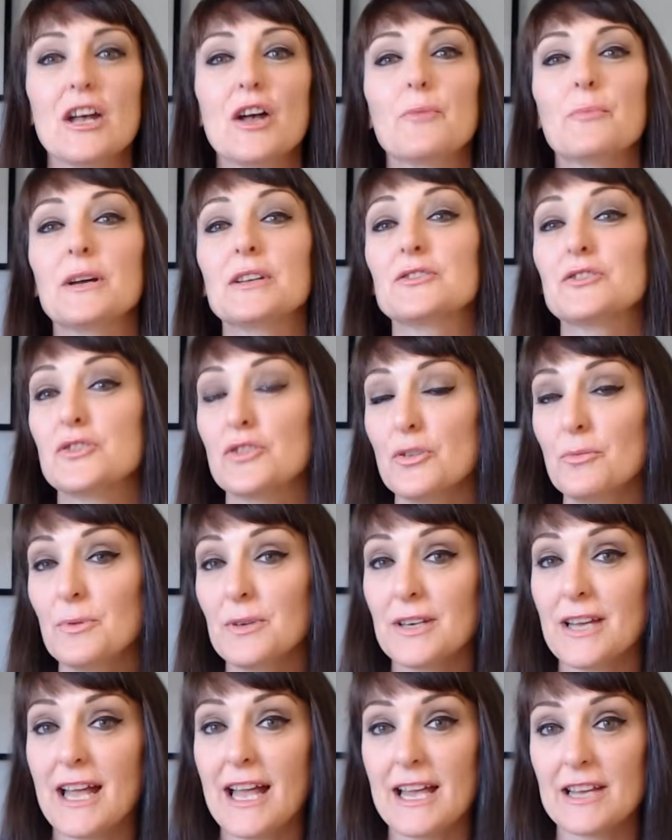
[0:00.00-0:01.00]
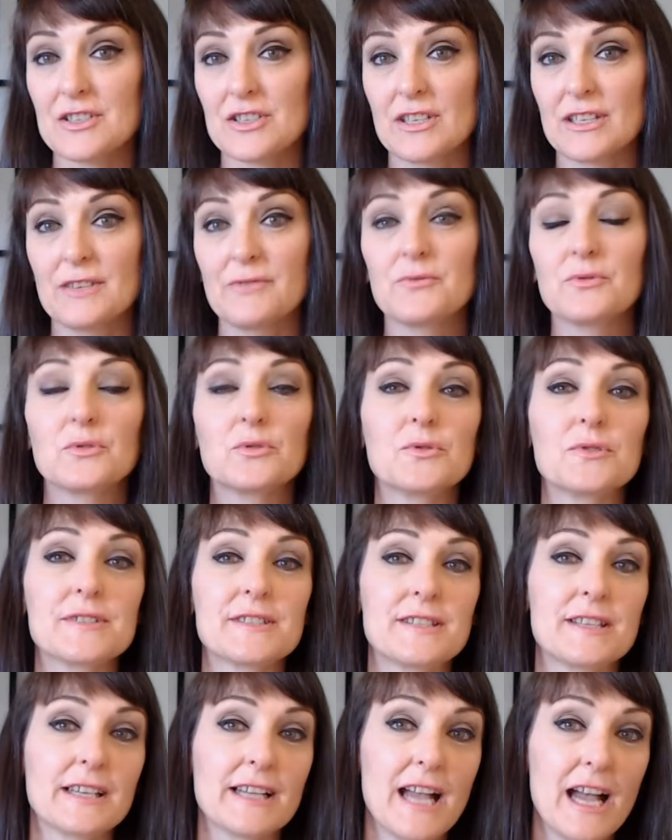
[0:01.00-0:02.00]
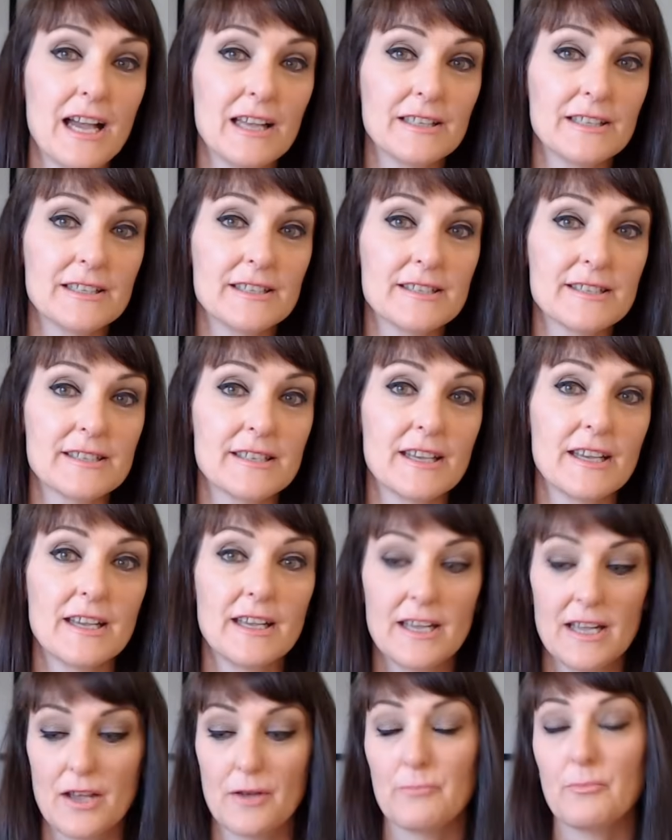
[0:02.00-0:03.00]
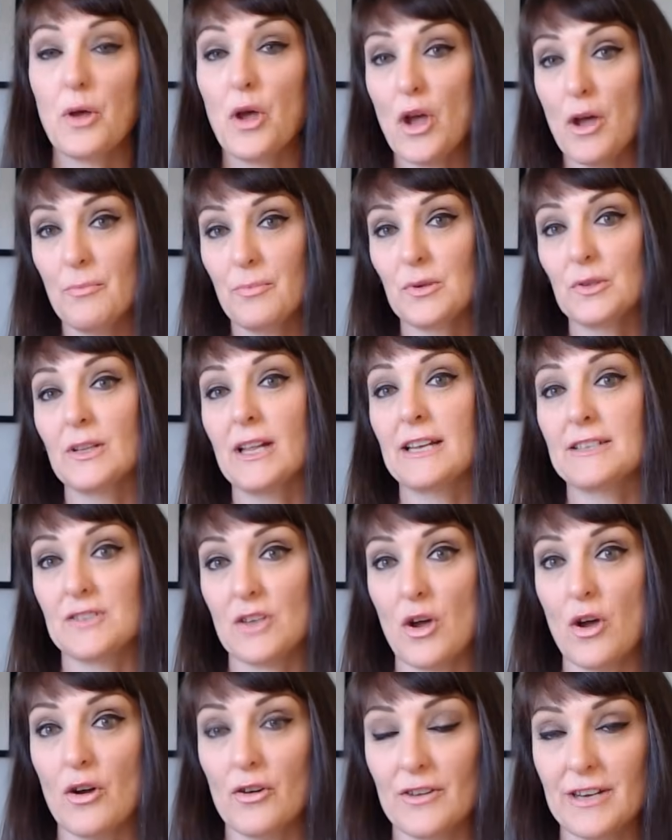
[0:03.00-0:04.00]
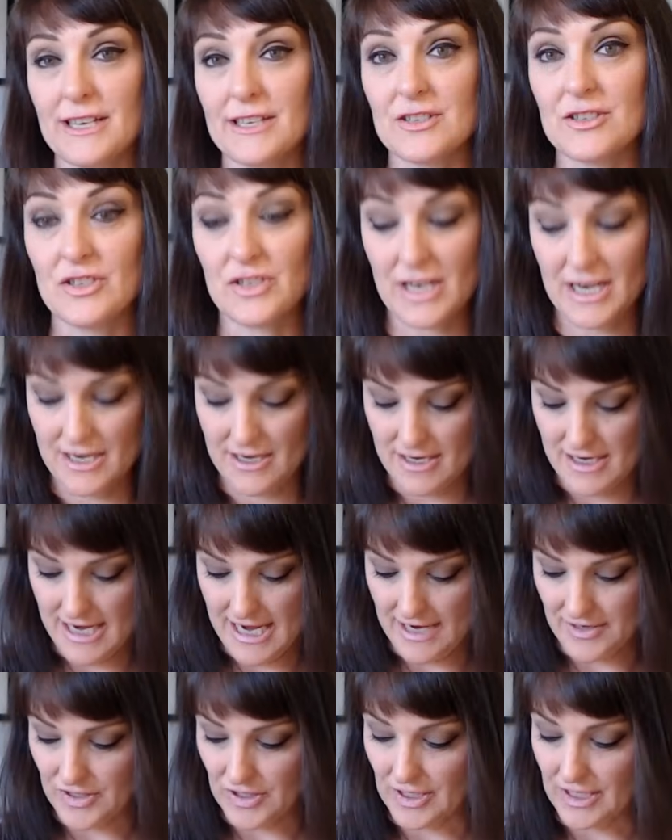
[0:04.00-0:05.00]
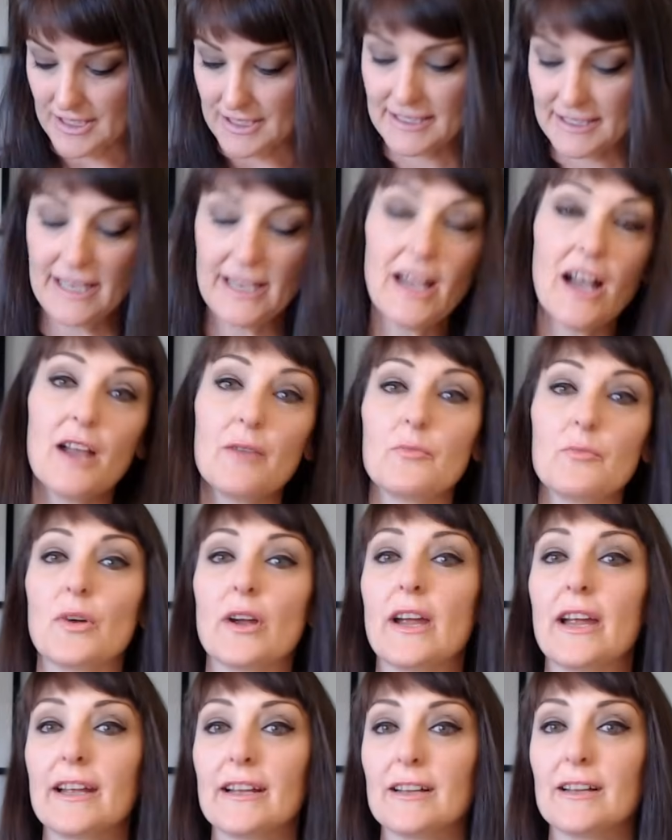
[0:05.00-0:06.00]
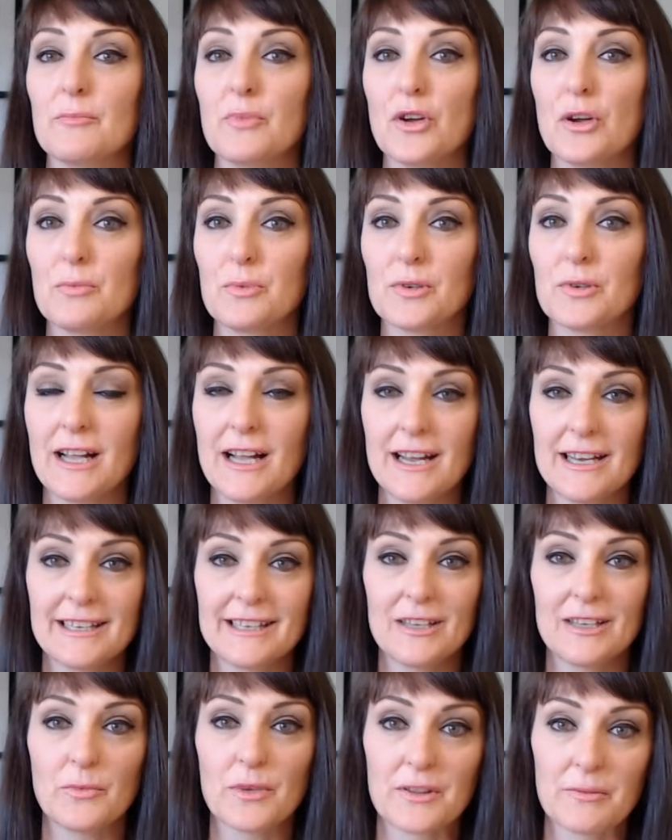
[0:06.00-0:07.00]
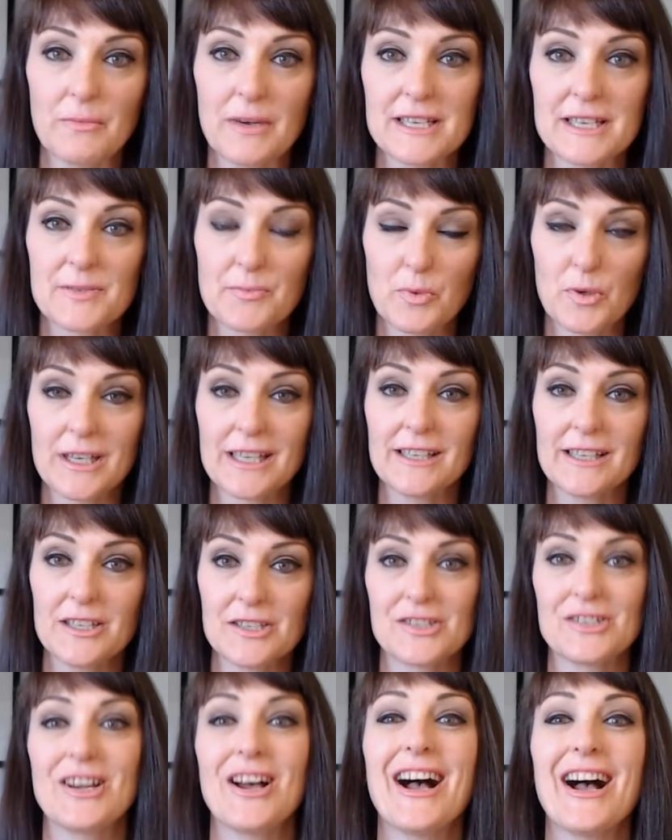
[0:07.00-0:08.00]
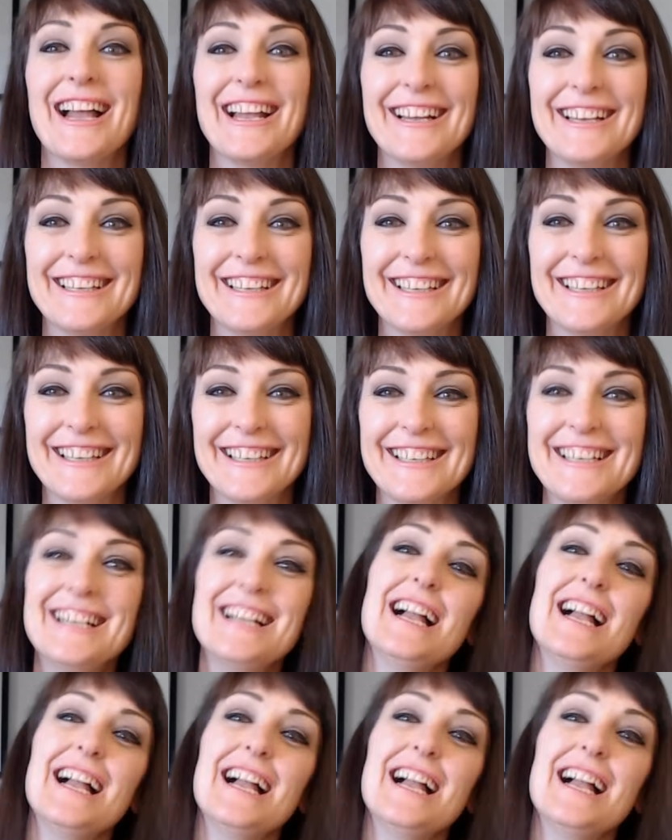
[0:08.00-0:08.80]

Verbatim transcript: but Jupiter actually rules the colors purple and orange. And as you can see, I'm wearing a purple cardigan with my spring attire here,